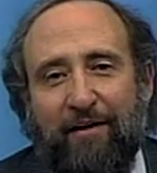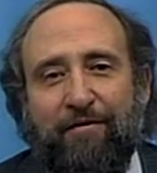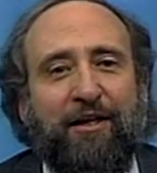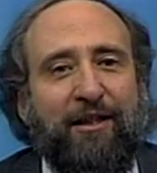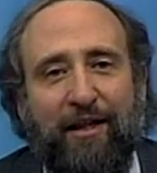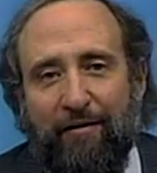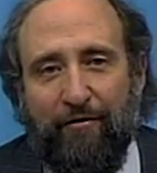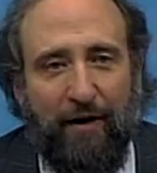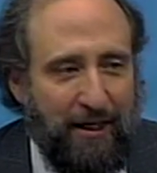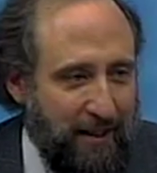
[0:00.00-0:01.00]
of
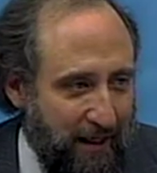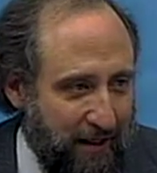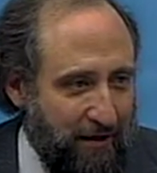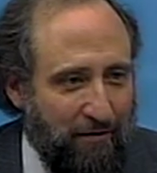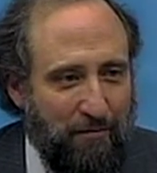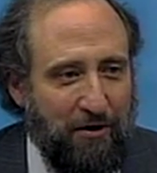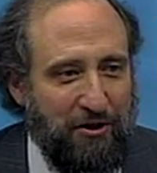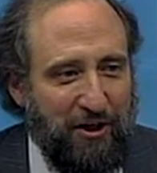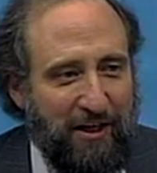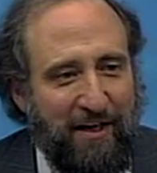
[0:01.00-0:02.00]
clever ideas are
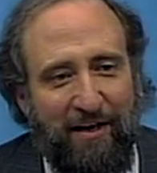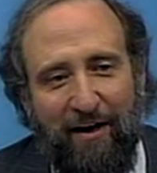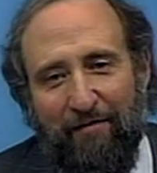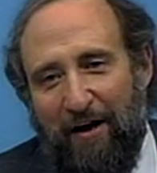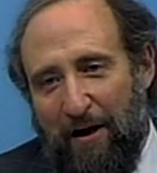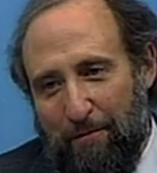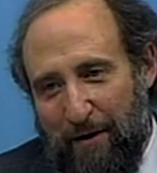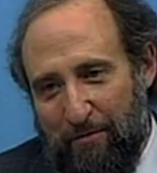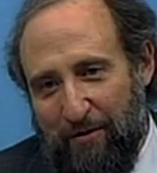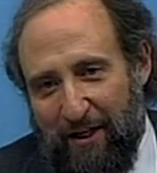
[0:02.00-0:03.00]
emerging of how
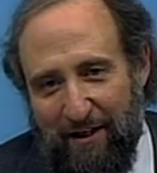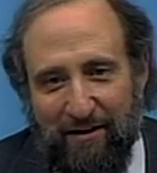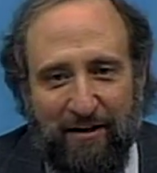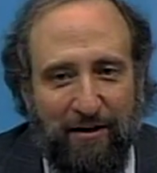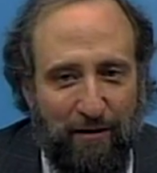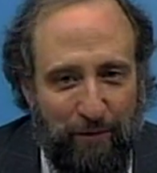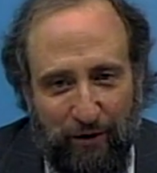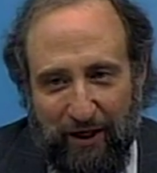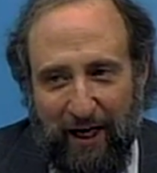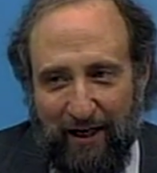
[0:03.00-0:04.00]
people can
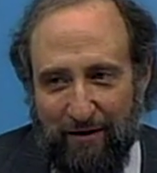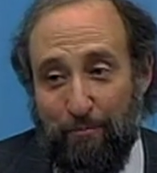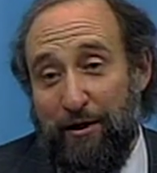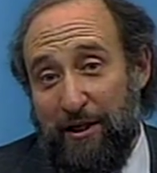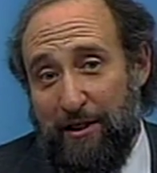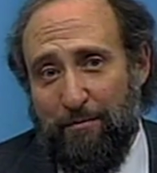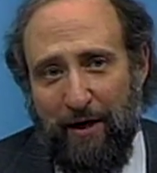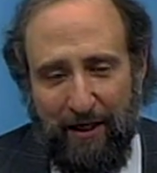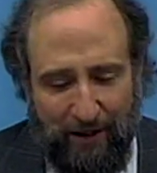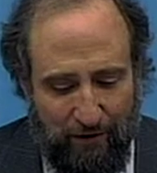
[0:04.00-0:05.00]
communicate and
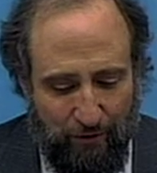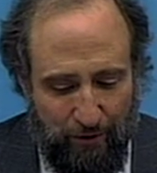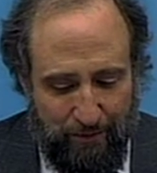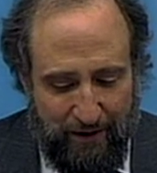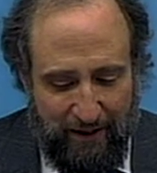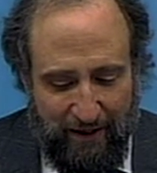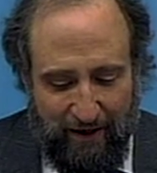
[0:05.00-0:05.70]
participate in groups